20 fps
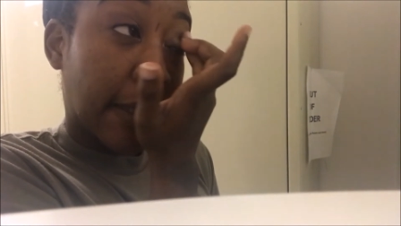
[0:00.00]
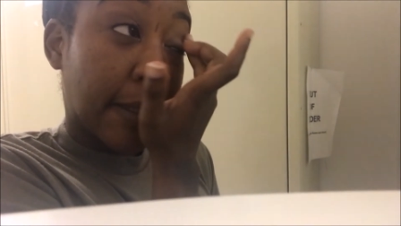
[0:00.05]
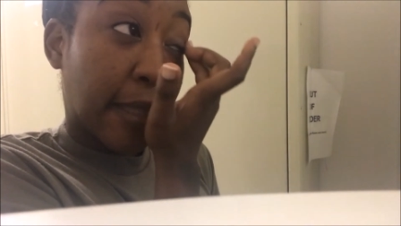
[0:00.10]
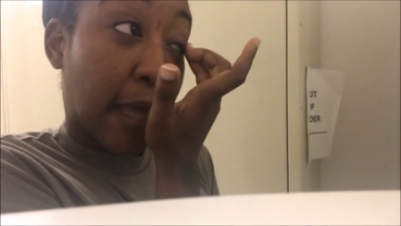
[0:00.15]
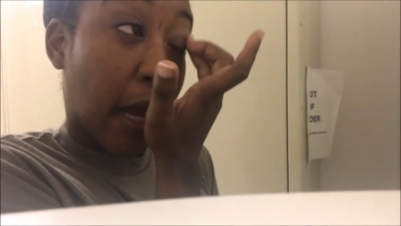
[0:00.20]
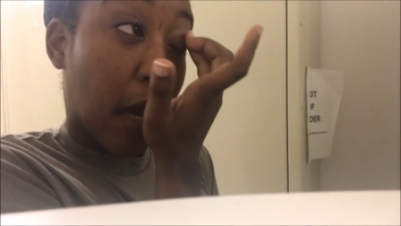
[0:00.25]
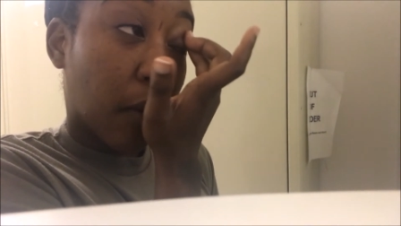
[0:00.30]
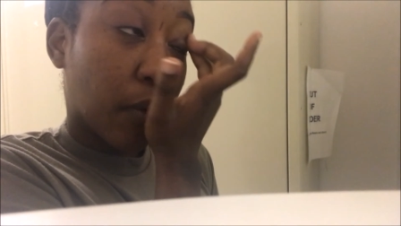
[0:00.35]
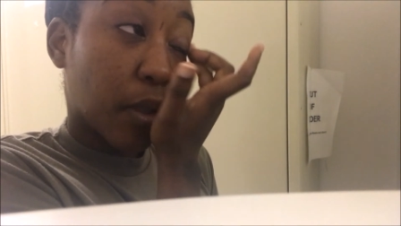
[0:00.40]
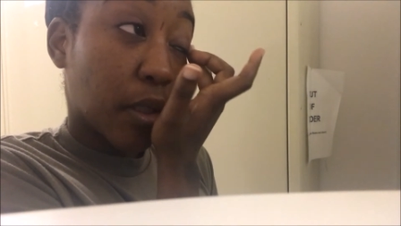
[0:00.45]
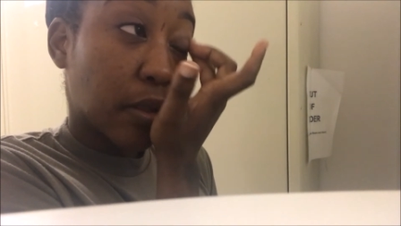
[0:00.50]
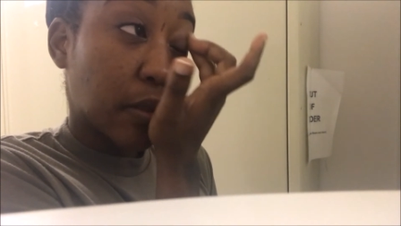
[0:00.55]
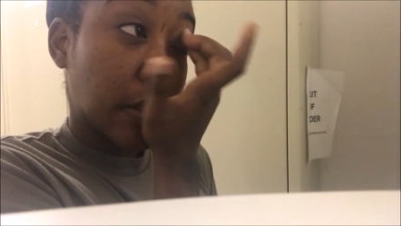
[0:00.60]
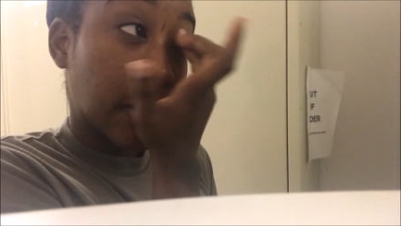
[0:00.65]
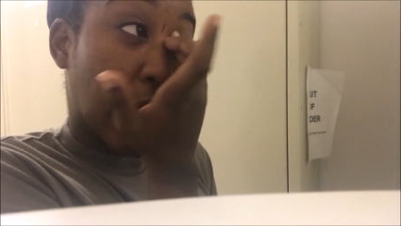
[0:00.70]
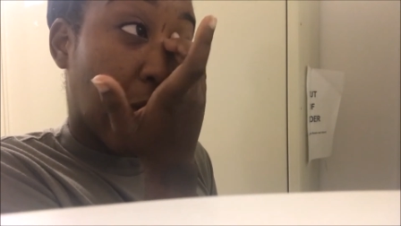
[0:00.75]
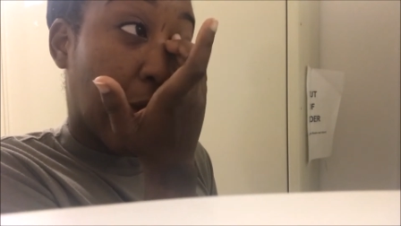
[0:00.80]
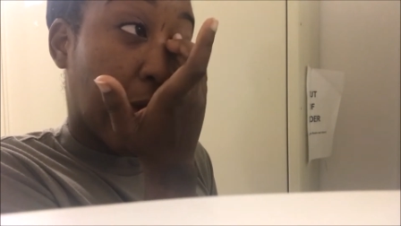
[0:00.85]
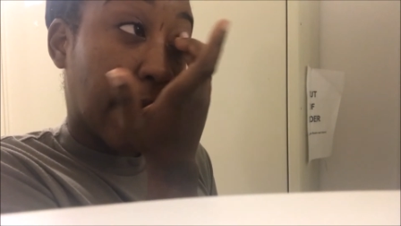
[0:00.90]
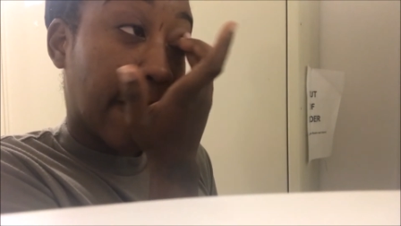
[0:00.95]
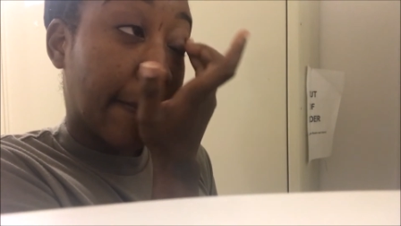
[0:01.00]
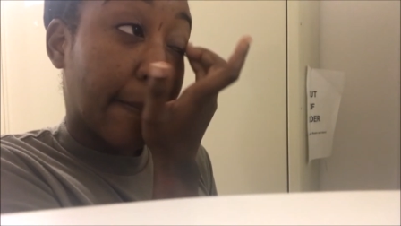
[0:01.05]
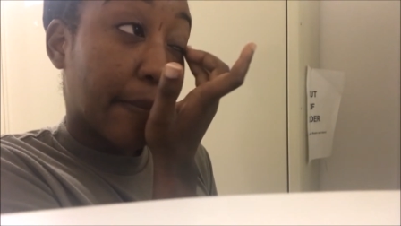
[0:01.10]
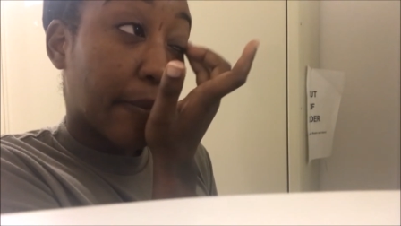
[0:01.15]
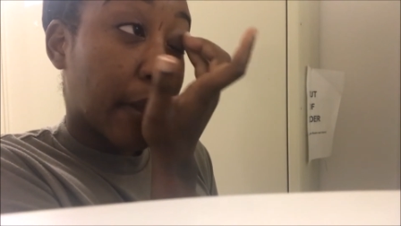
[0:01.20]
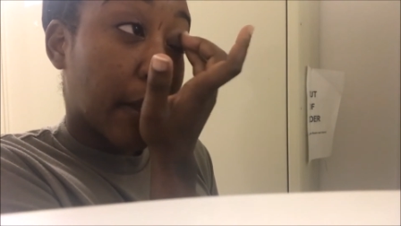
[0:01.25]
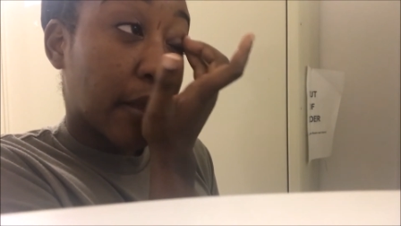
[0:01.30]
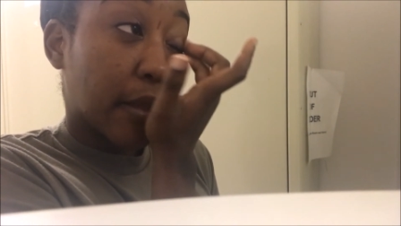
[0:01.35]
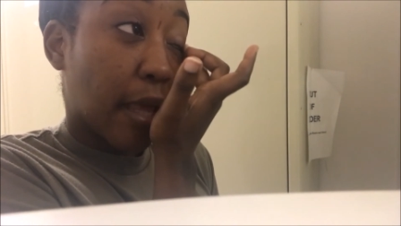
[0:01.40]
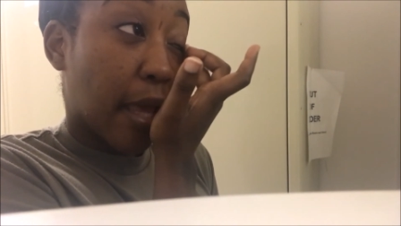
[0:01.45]
Now, I will say
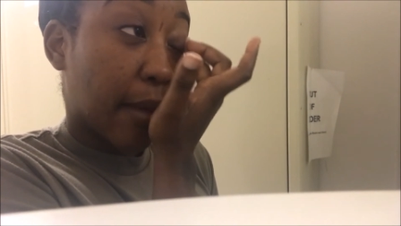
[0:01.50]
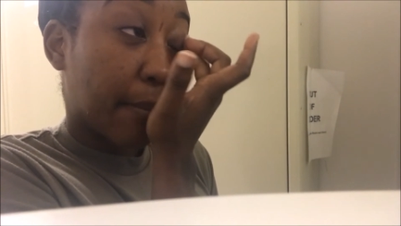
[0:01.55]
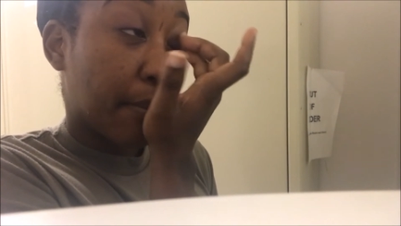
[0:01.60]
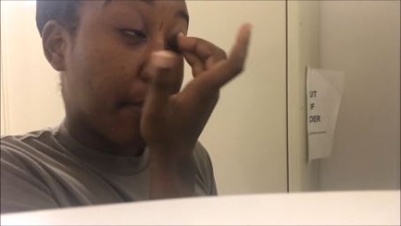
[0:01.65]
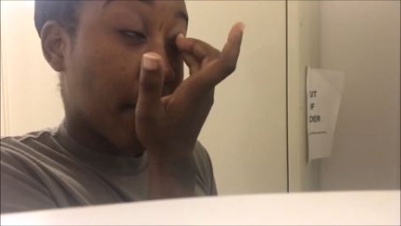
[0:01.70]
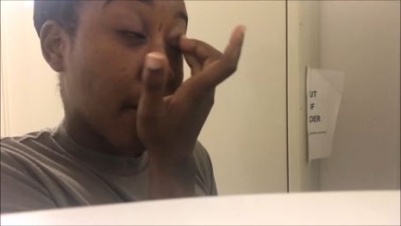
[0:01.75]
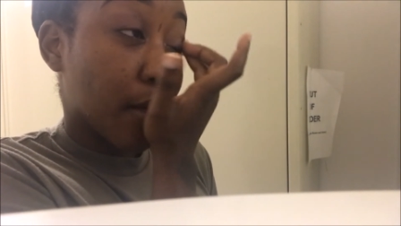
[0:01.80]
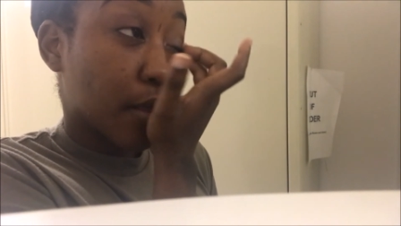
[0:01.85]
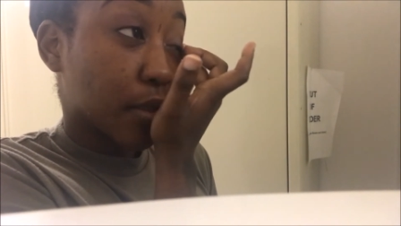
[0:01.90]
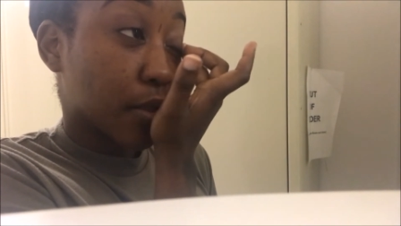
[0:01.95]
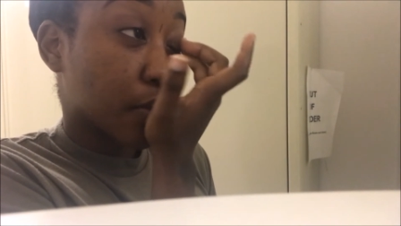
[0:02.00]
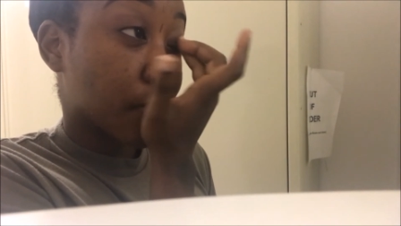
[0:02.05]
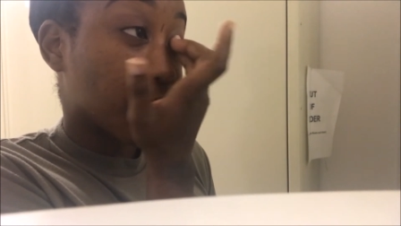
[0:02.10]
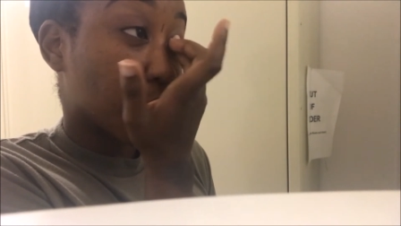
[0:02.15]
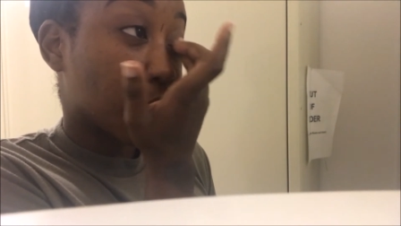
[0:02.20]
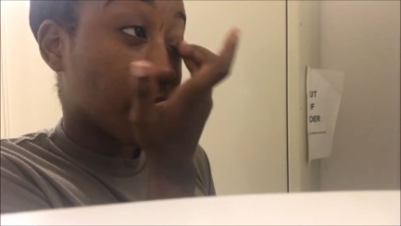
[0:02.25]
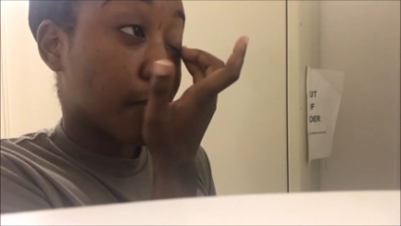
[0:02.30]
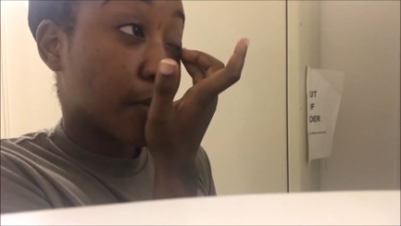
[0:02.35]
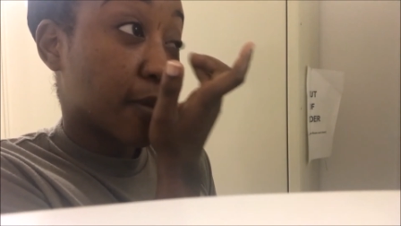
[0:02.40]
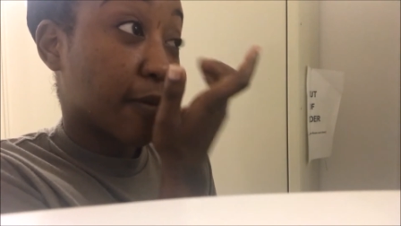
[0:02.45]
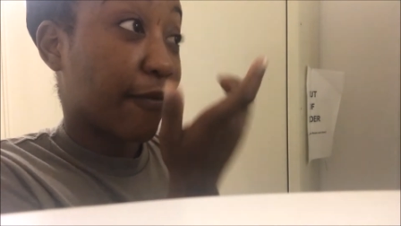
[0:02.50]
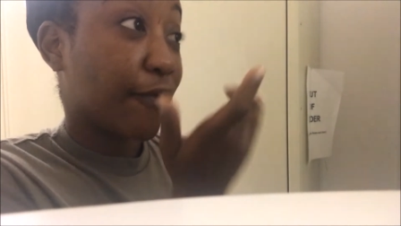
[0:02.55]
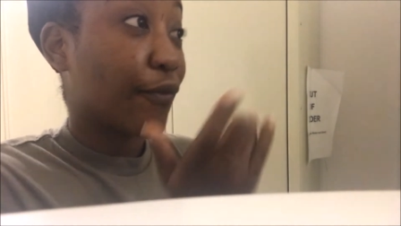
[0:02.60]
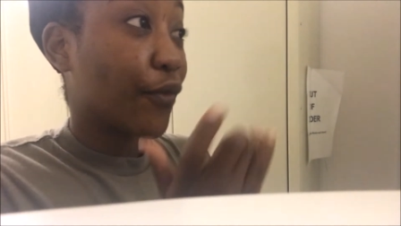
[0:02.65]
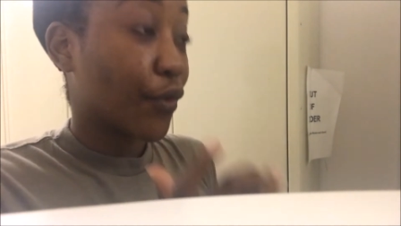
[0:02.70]
that barracks rooms,